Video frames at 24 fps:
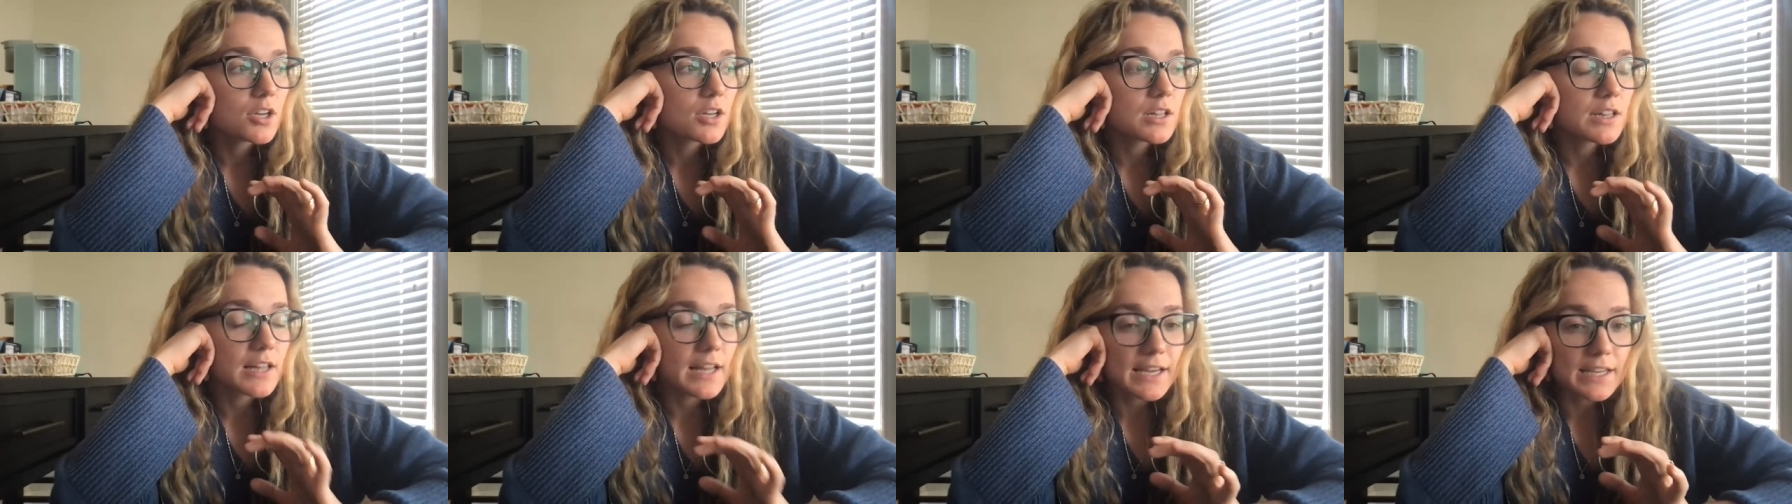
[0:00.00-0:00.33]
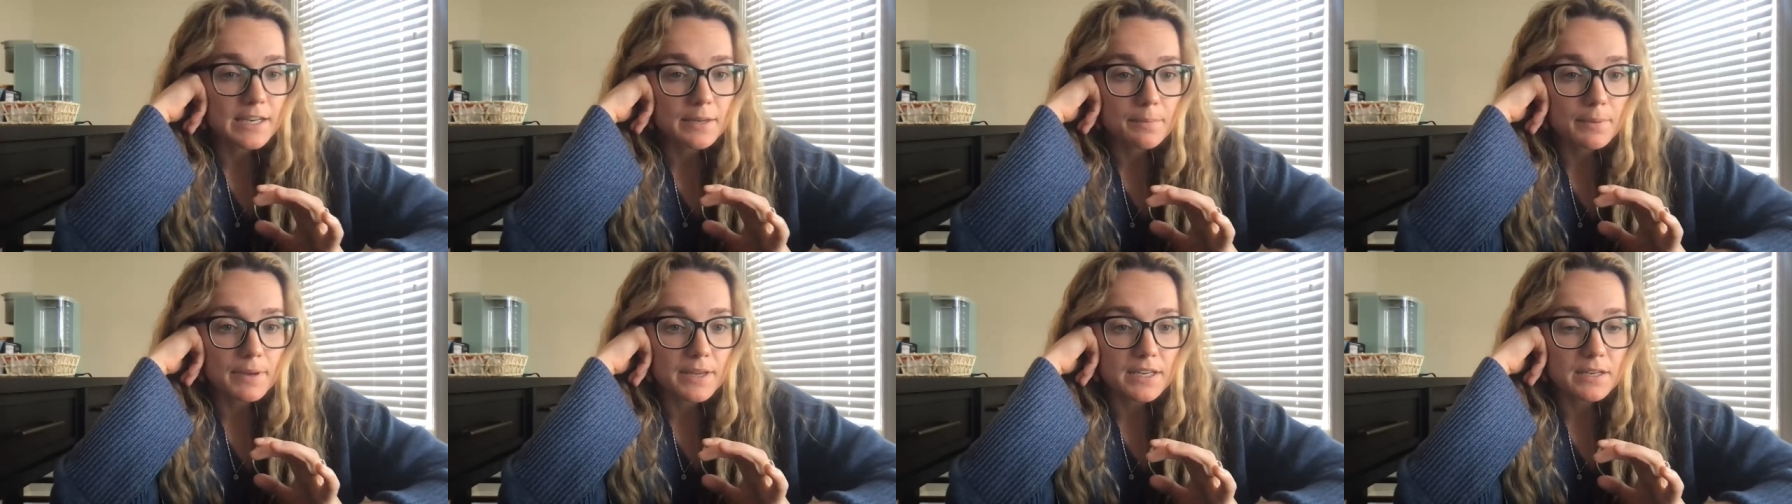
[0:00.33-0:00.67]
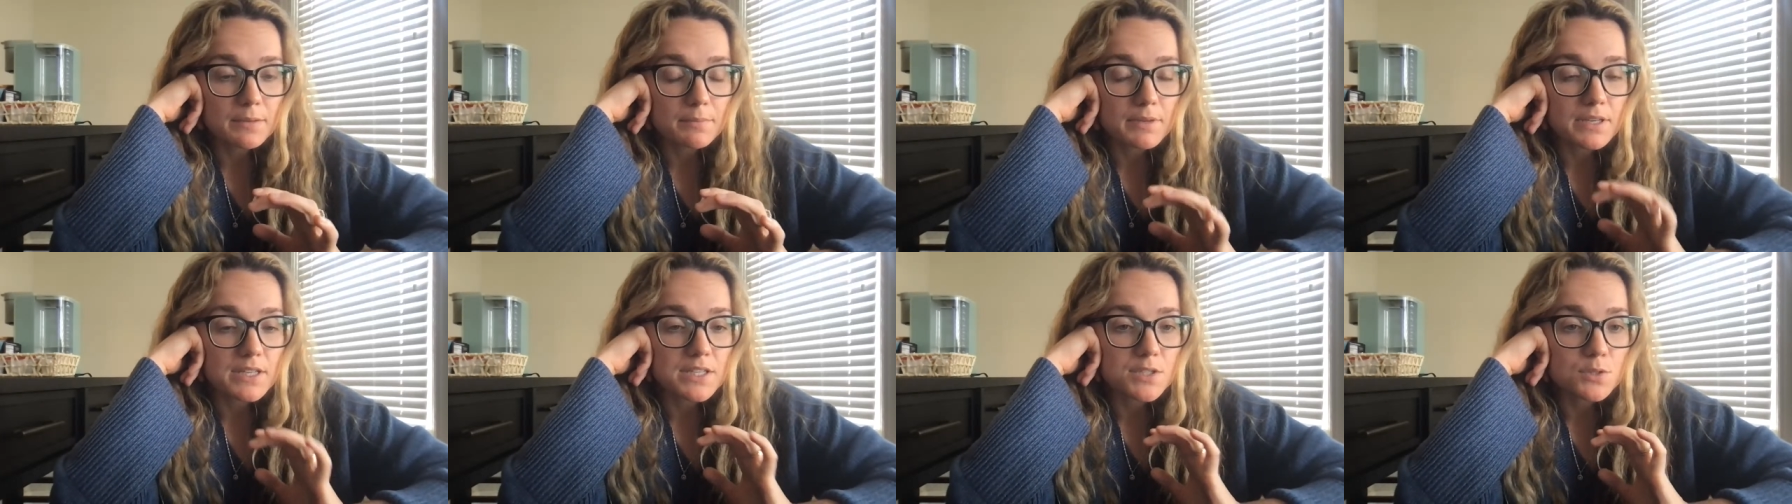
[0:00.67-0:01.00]
Client
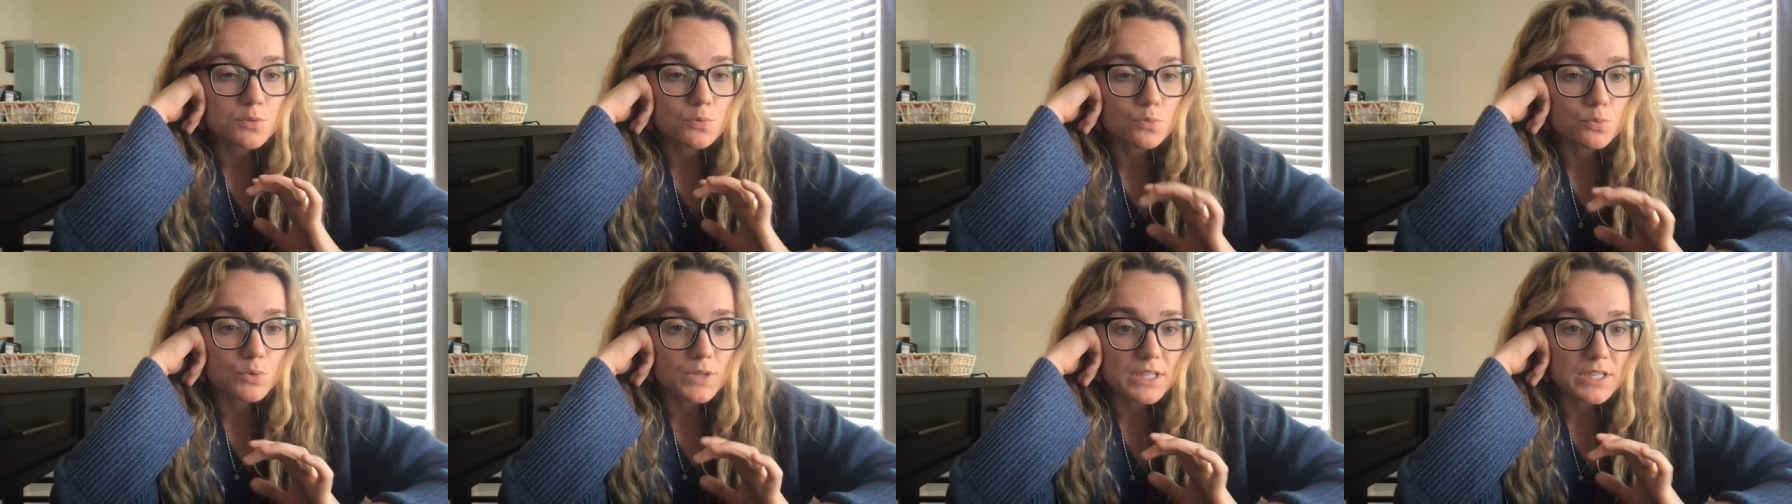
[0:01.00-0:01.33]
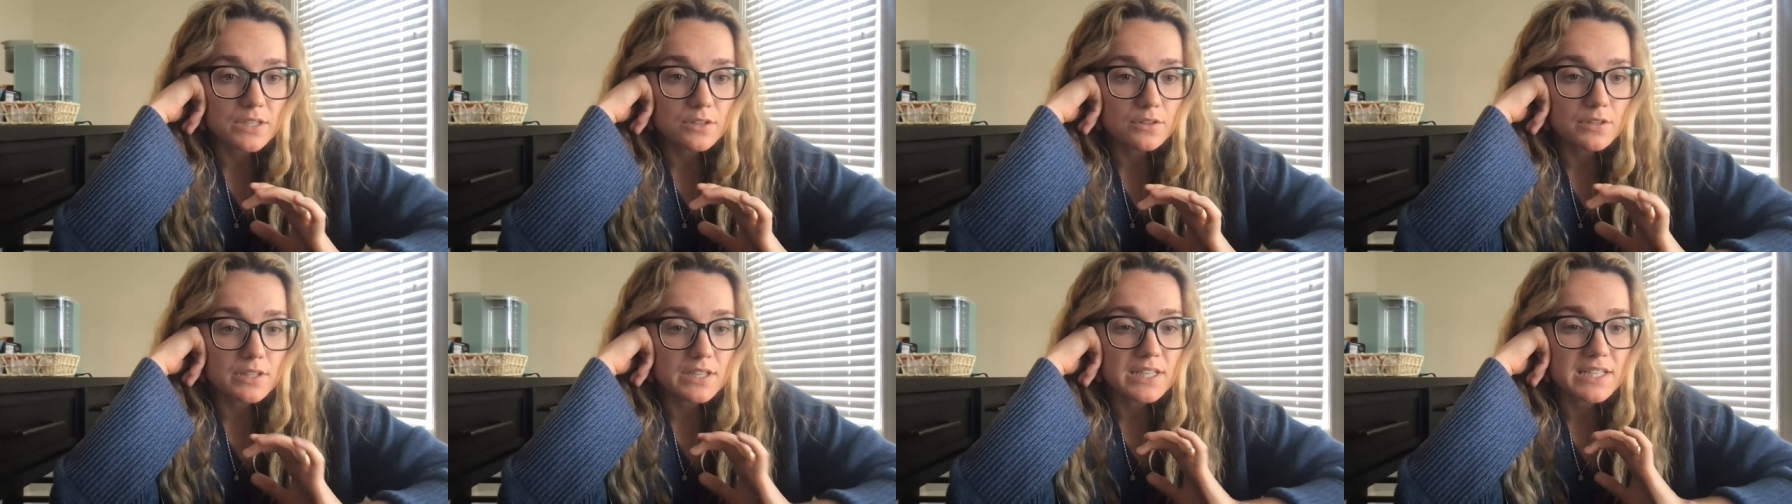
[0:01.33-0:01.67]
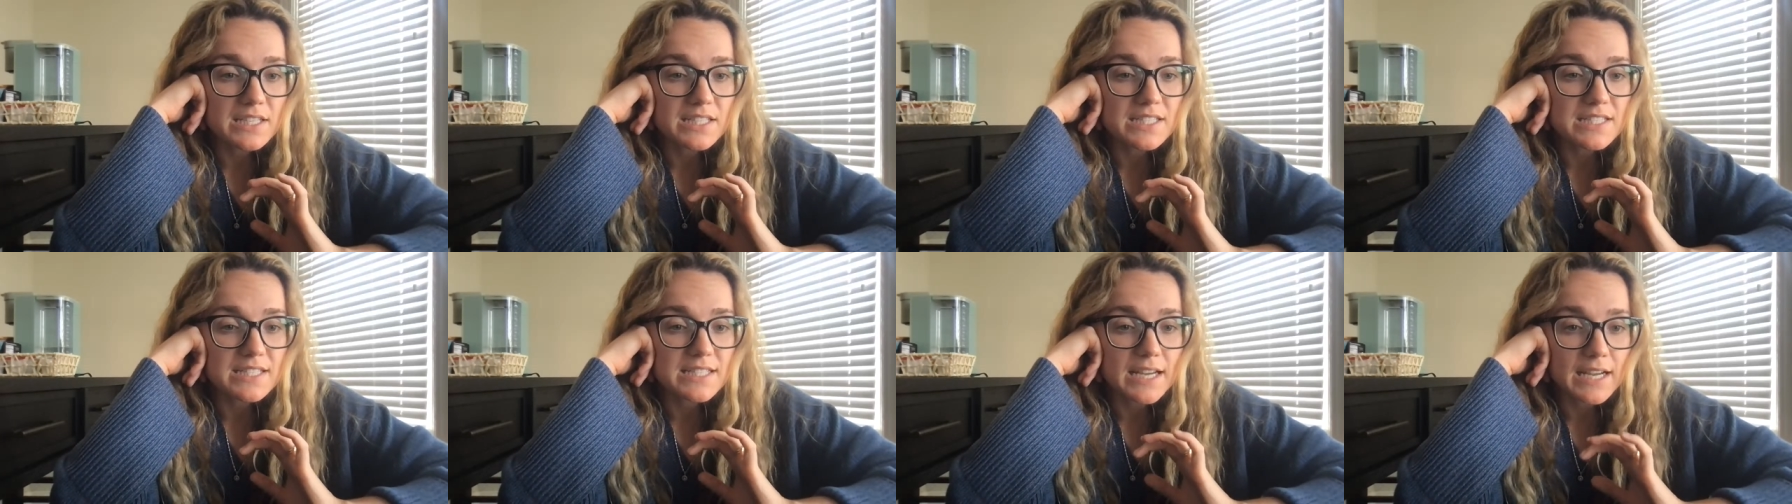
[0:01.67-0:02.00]
abandonment is real. It
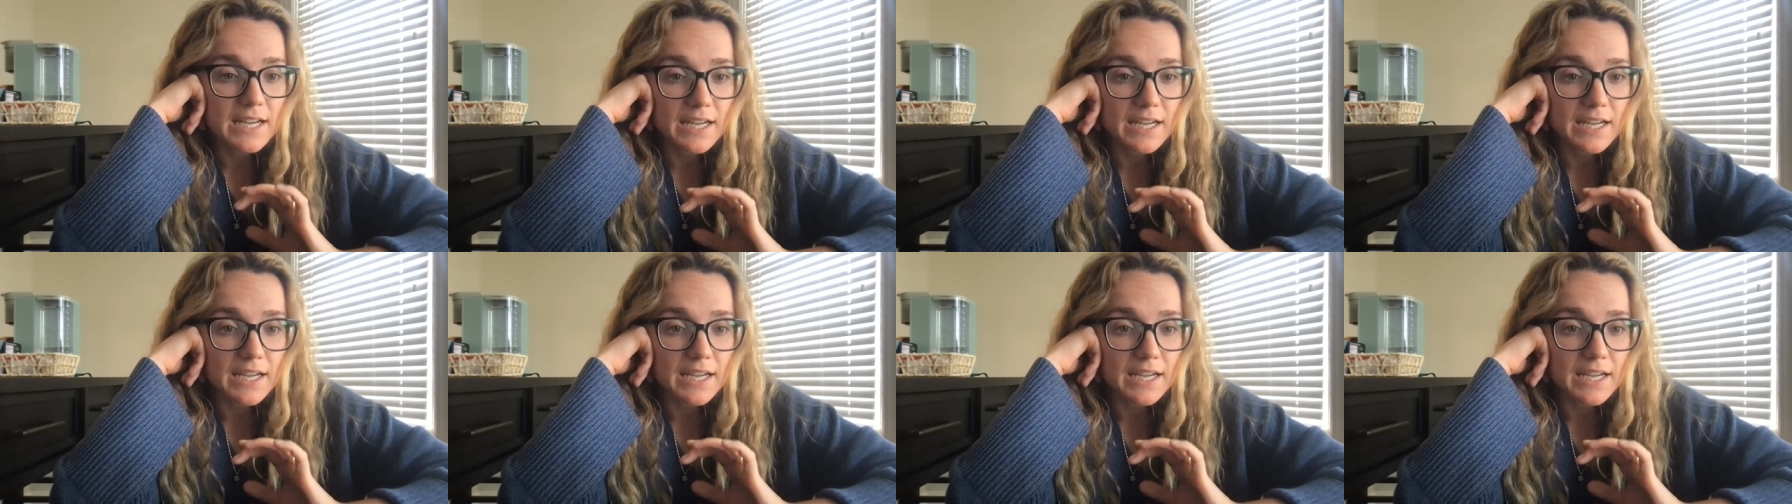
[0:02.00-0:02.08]
is